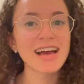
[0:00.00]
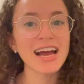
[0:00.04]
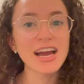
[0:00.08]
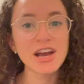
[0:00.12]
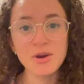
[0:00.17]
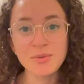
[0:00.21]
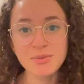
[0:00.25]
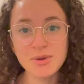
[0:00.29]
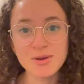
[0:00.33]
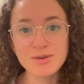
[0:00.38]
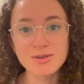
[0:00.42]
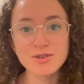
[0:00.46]
I
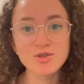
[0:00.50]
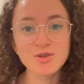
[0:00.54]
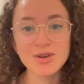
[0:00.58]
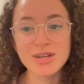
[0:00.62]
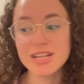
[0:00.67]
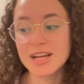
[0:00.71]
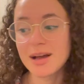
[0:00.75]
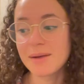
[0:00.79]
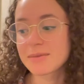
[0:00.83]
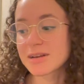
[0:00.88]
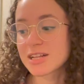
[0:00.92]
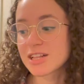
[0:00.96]
hope you enjoyed
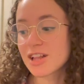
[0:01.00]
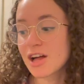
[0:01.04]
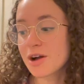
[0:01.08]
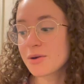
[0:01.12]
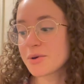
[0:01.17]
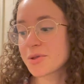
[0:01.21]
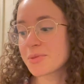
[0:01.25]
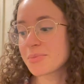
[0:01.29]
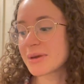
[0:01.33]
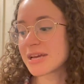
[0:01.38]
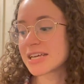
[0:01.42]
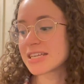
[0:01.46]
coming along
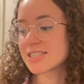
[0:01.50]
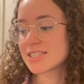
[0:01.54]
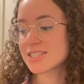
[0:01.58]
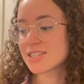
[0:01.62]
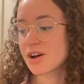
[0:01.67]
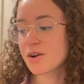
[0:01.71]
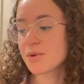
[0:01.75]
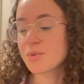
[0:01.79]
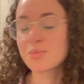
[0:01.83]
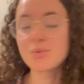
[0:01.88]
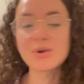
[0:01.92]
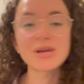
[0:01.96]
with me.
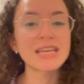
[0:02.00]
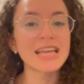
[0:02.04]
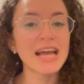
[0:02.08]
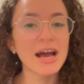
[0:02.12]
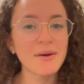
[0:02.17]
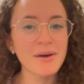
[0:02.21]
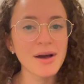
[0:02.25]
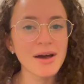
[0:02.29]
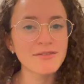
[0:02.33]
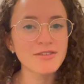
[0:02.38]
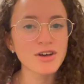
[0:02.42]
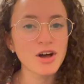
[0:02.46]
So we now
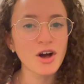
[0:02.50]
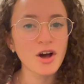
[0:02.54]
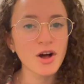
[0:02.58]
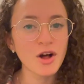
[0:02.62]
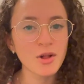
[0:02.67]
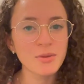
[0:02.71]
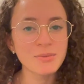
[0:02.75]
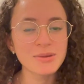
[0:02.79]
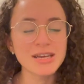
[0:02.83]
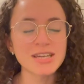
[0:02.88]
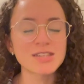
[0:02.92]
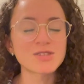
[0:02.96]
have a
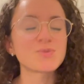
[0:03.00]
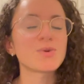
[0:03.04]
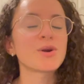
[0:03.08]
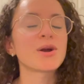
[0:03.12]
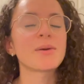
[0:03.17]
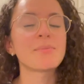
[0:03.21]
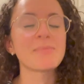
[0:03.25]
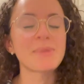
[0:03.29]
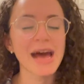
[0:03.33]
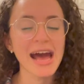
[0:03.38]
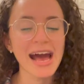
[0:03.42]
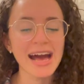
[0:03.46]
haul because we are
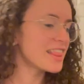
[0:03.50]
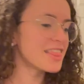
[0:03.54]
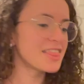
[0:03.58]
back.